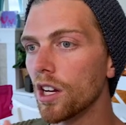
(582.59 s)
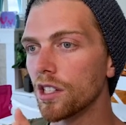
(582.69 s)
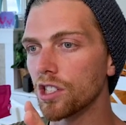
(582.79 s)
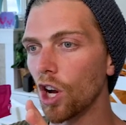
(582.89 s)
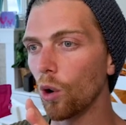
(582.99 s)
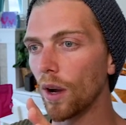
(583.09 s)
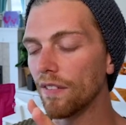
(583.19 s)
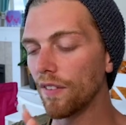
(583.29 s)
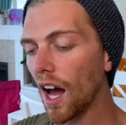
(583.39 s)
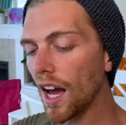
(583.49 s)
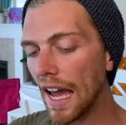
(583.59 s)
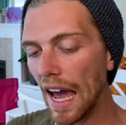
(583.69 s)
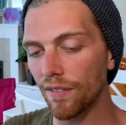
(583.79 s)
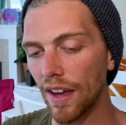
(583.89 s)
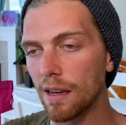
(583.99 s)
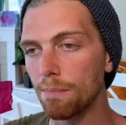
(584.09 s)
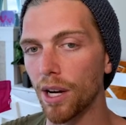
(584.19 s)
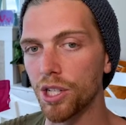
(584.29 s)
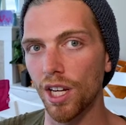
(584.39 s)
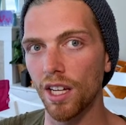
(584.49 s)
So if I have a
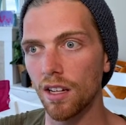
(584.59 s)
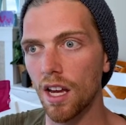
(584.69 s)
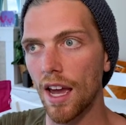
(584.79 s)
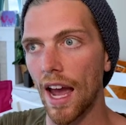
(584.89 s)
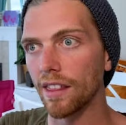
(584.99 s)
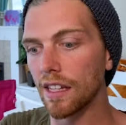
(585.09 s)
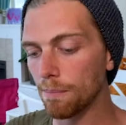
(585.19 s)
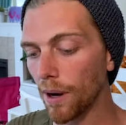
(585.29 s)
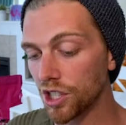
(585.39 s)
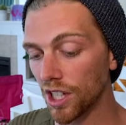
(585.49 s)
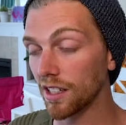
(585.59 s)
budget, and the budget